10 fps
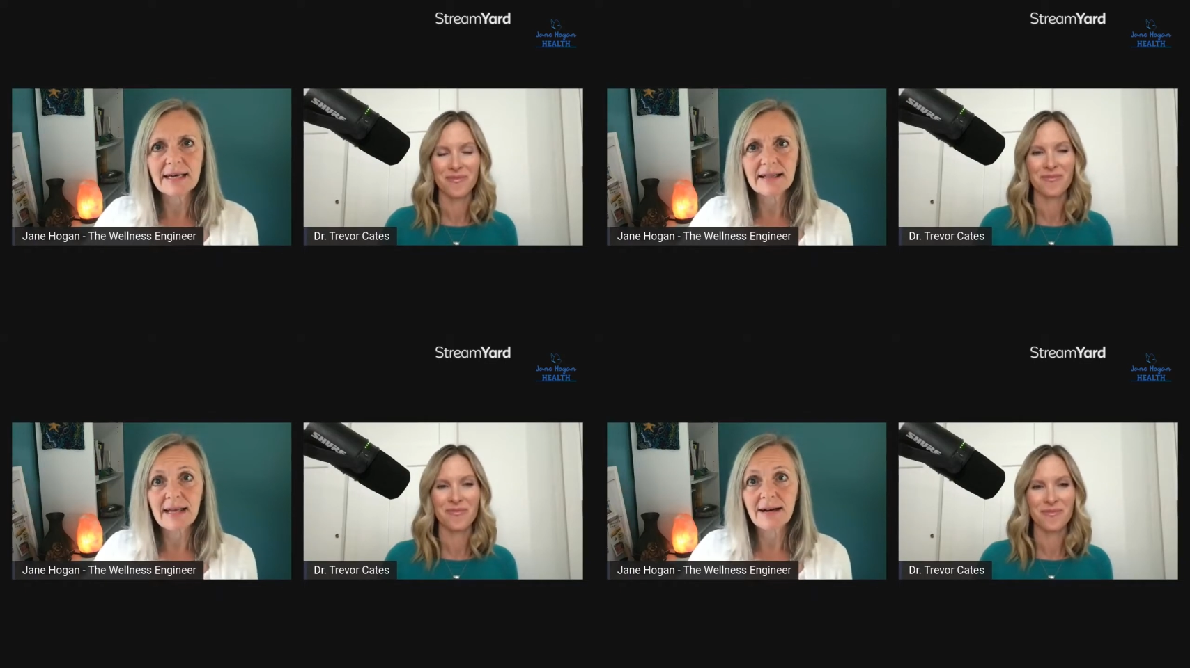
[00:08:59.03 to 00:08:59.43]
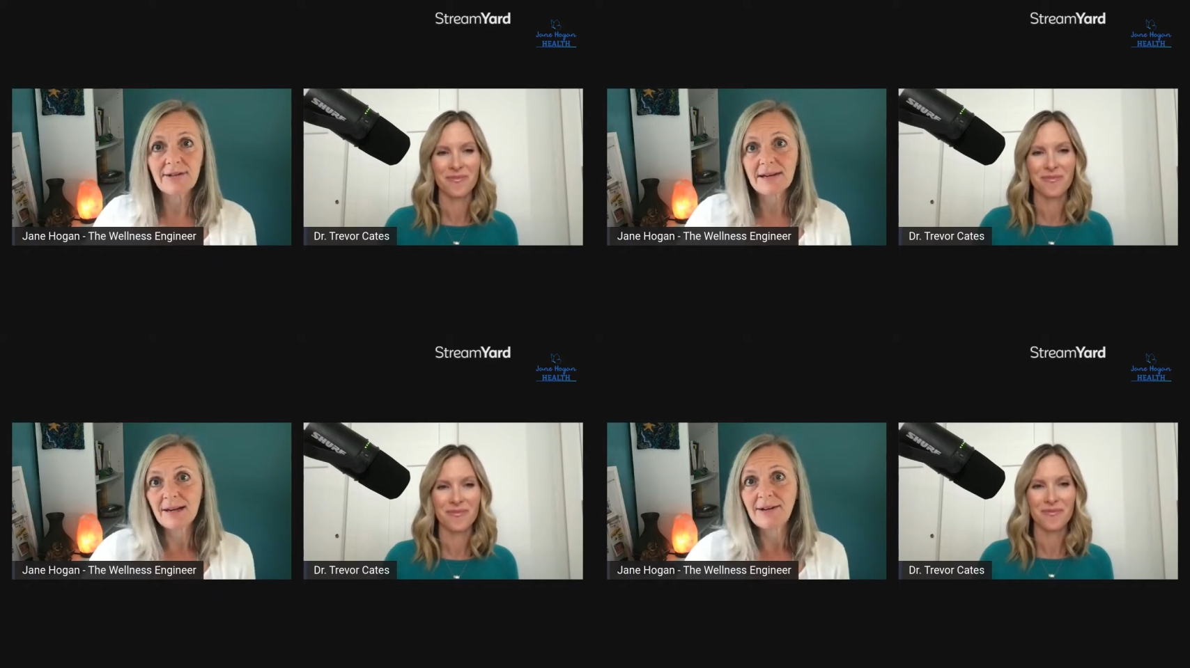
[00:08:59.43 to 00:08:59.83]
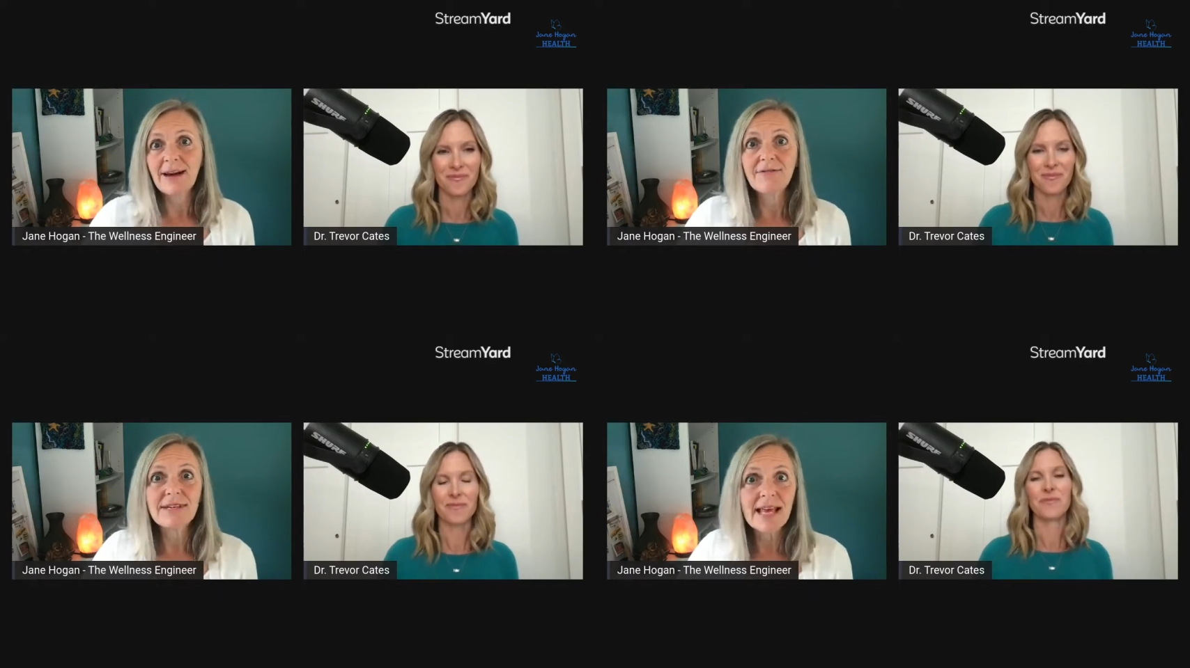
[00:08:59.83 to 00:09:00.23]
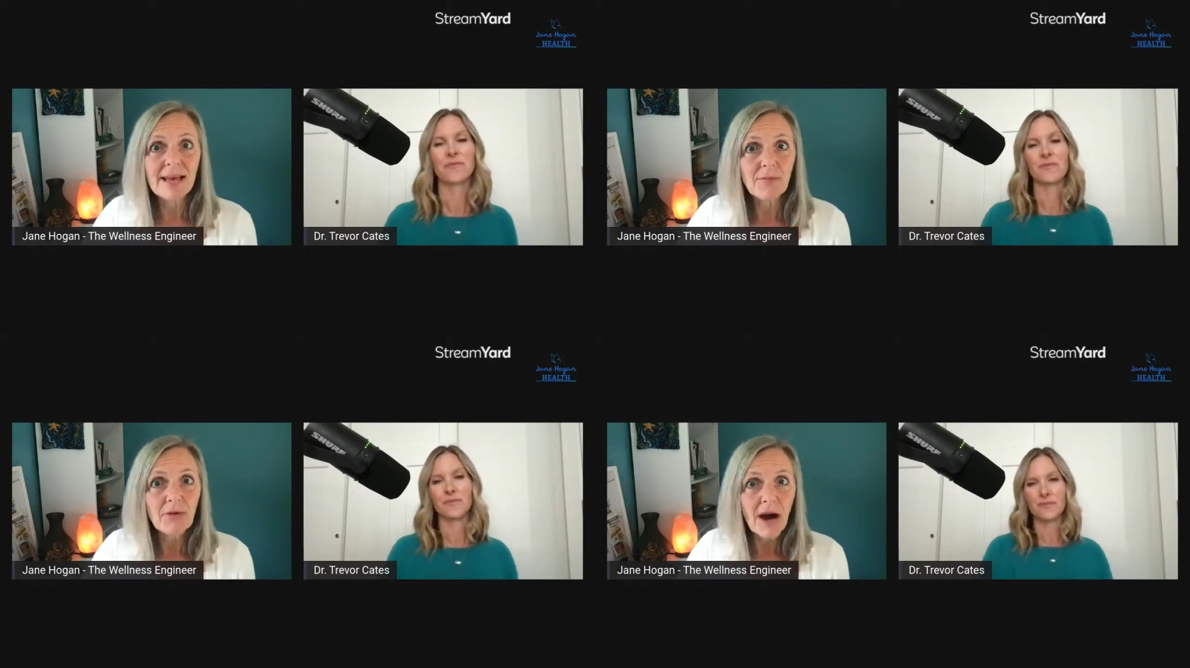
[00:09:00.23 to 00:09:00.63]
Speaker 1: that are in our everyday
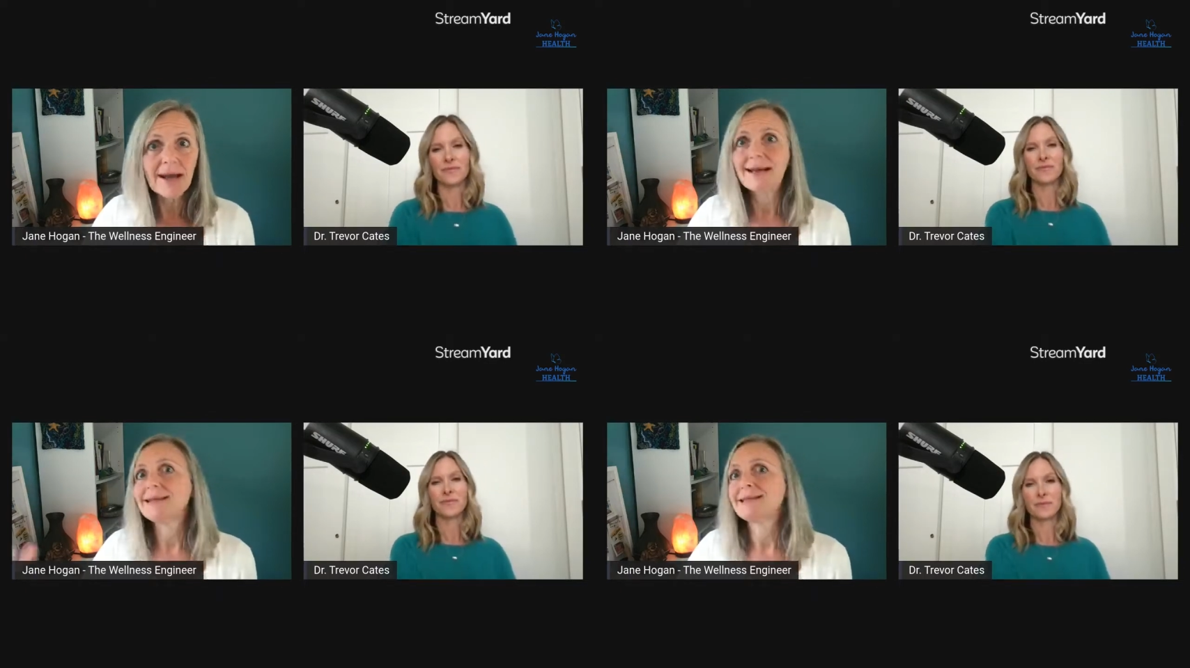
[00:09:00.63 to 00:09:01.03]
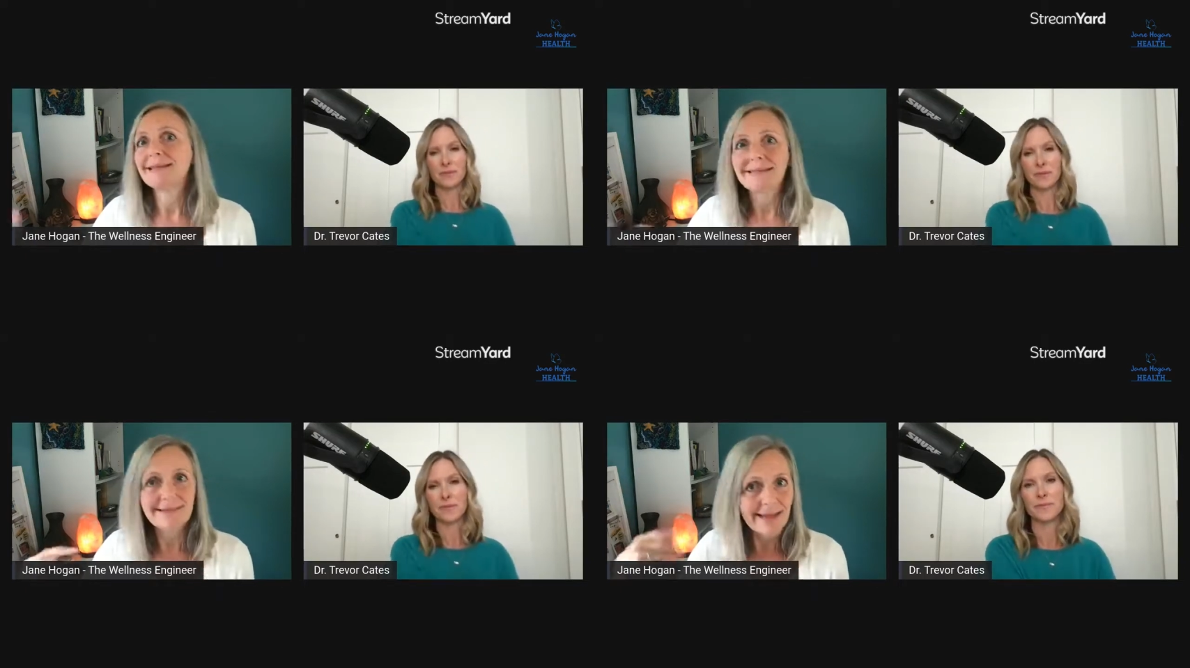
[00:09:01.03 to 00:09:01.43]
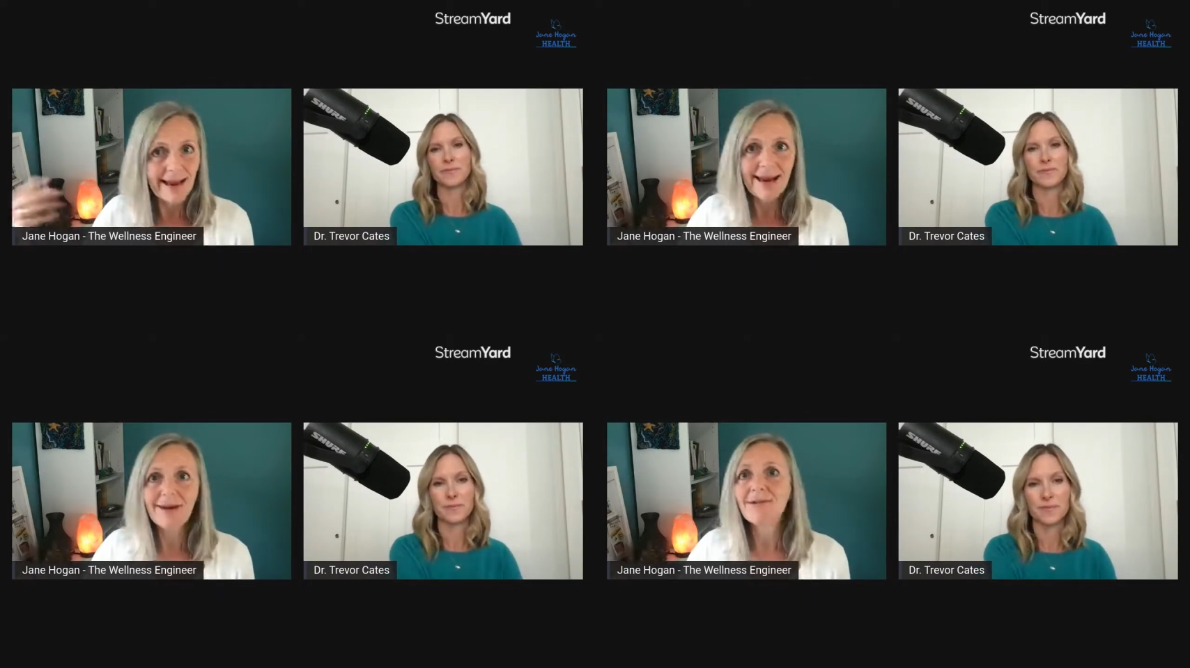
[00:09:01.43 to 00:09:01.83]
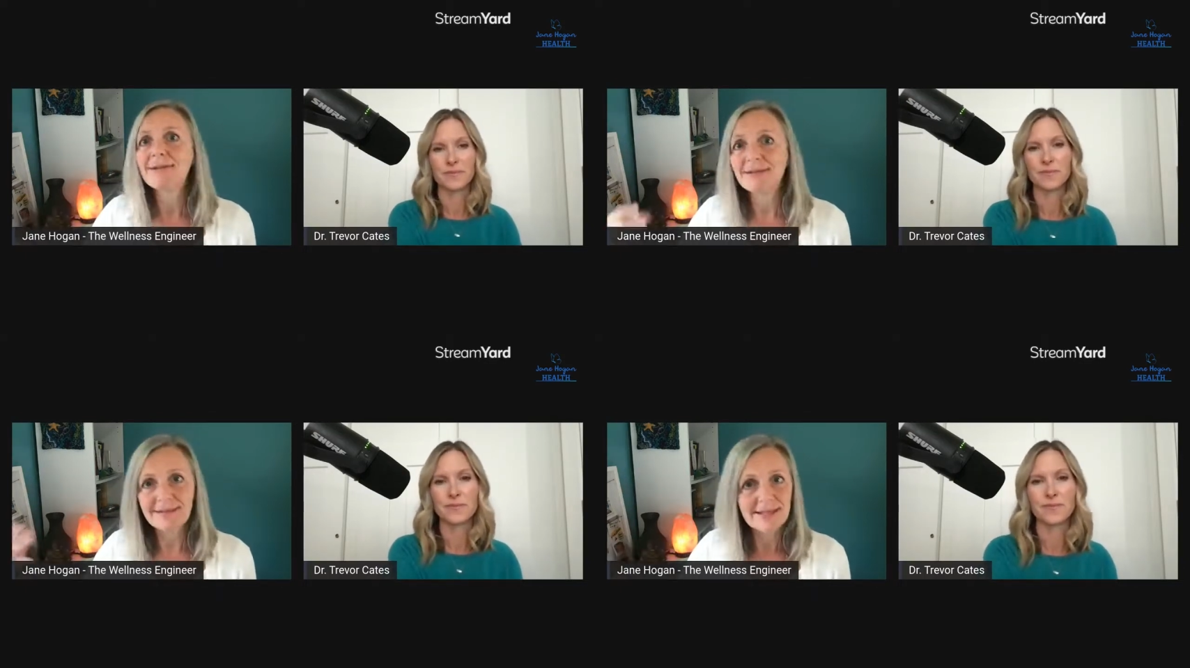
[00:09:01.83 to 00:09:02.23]
products and the air
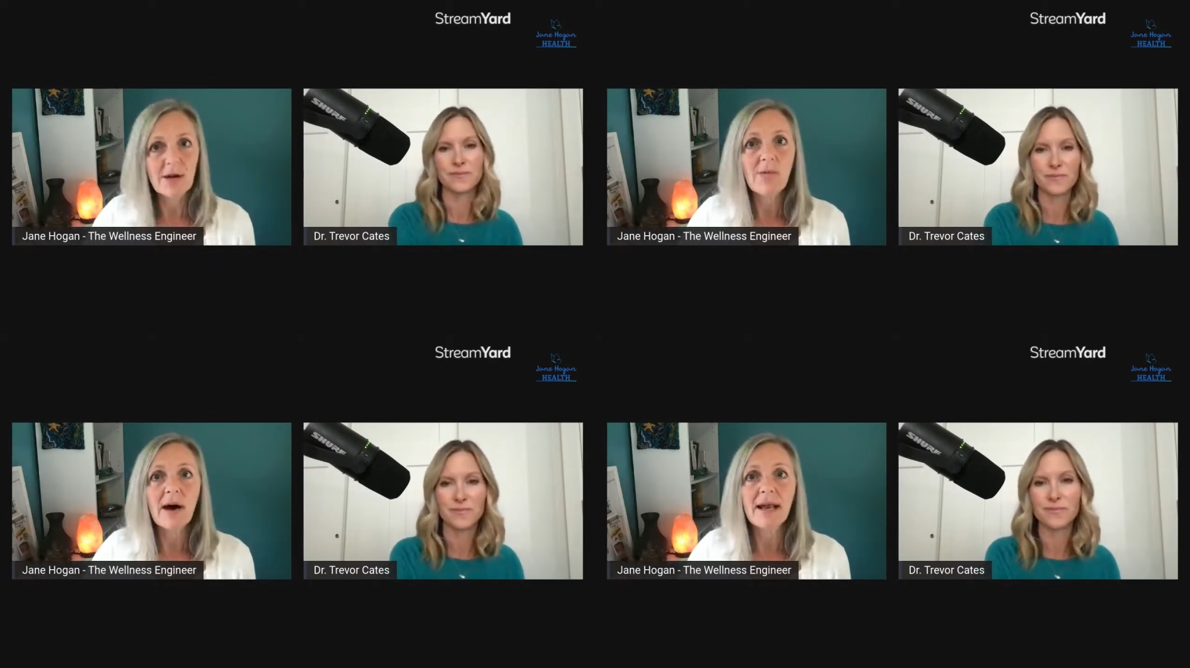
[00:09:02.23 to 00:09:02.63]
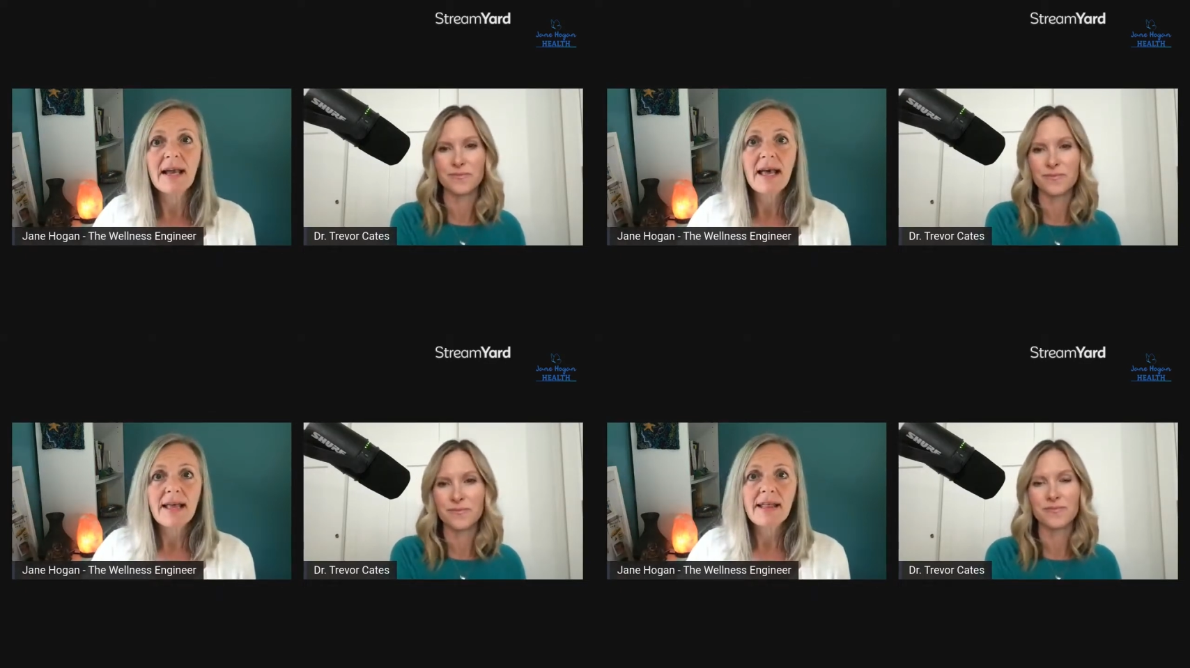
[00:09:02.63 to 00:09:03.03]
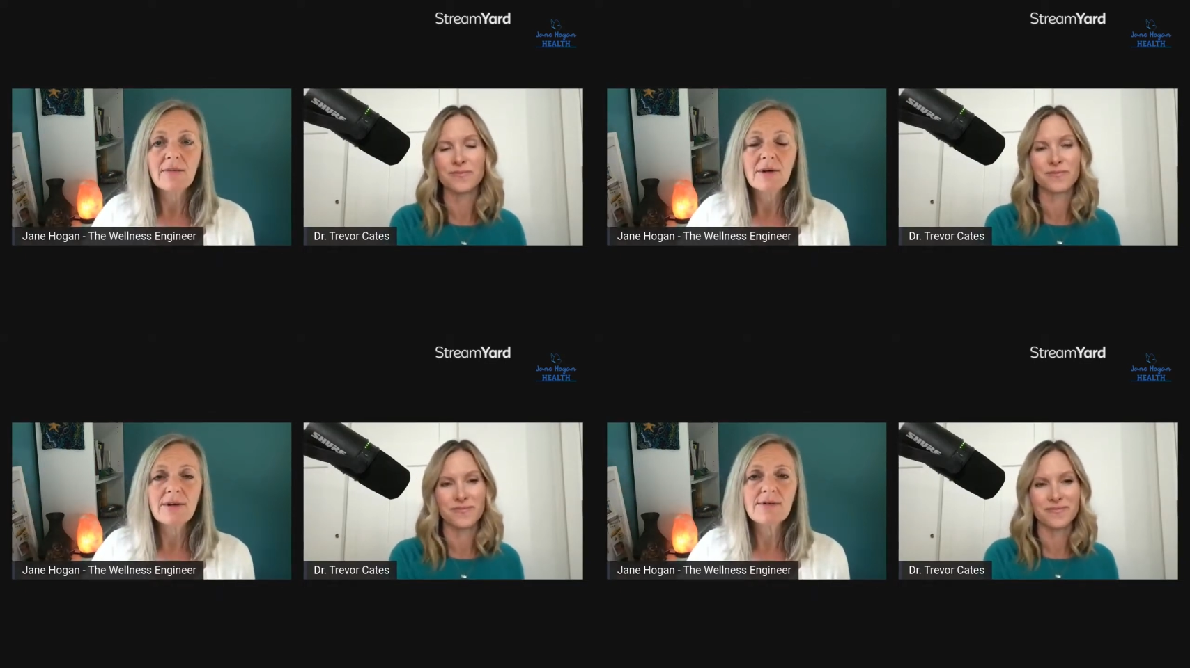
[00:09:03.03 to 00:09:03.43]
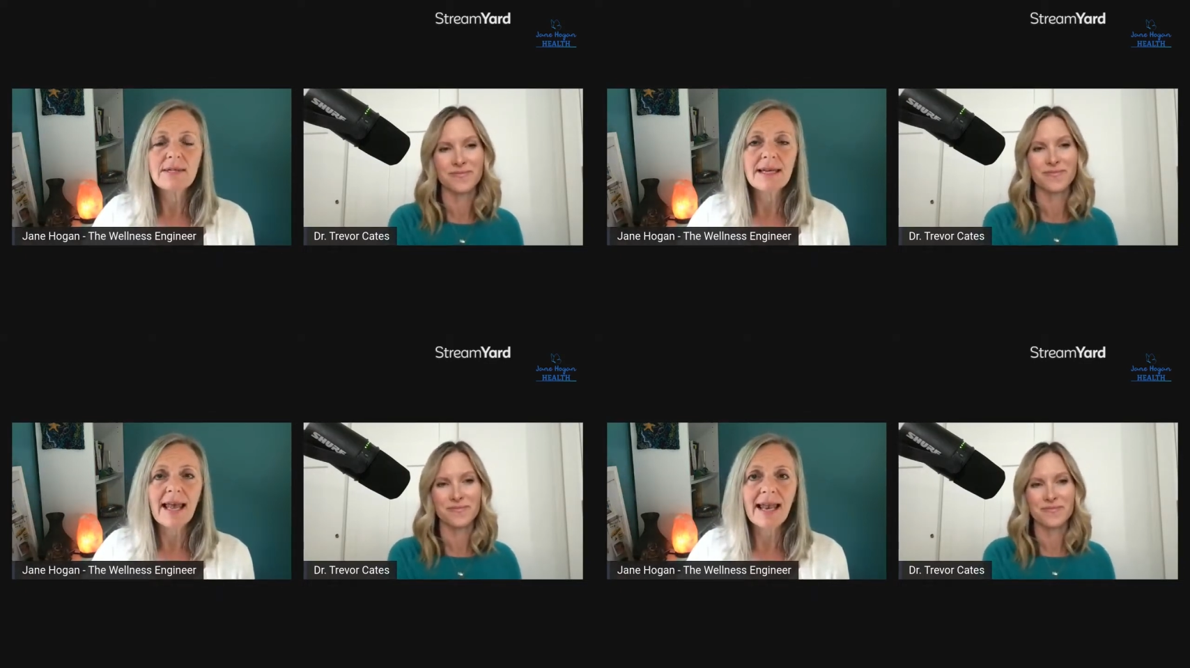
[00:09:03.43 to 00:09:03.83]
and so on that we're
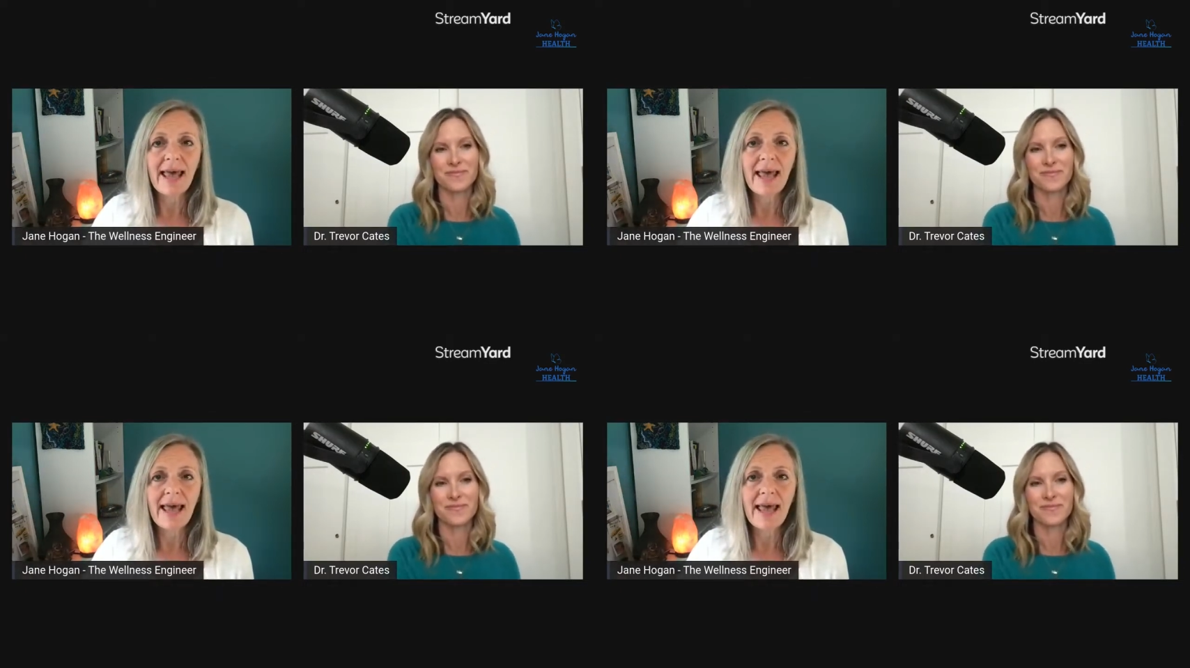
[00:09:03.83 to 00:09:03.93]
using and